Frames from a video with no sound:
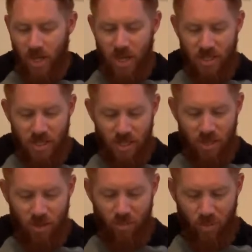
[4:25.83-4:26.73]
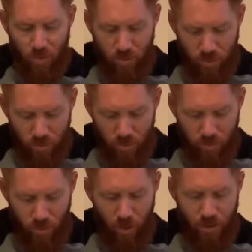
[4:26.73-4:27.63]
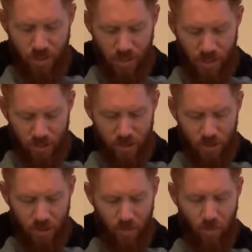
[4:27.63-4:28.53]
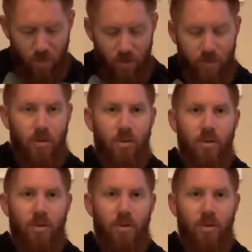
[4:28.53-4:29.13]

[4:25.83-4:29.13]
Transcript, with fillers: It says to prove or to illustrate the point further,